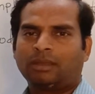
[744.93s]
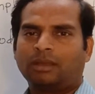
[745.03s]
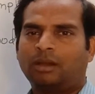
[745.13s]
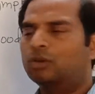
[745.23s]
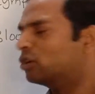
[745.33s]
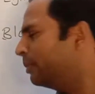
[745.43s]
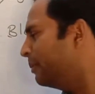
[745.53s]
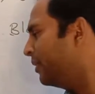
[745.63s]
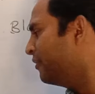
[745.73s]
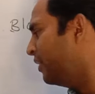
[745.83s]
how to
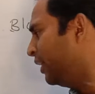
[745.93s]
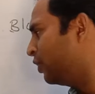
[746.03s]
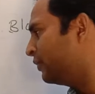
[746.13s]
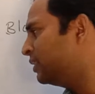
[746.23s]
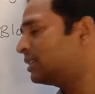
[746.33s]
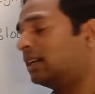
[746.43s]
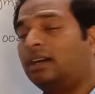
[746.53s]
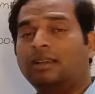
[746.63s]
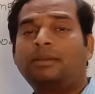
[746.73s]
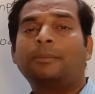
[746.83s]
remember the weight of this
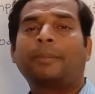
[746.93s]
heart.